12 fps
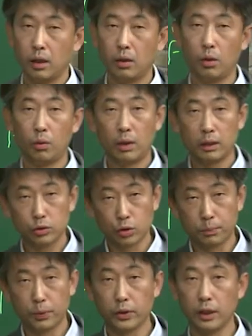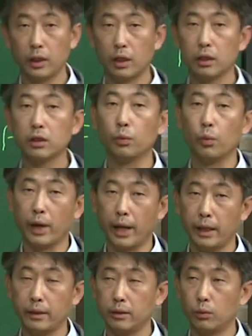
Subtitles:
Or to put it another way,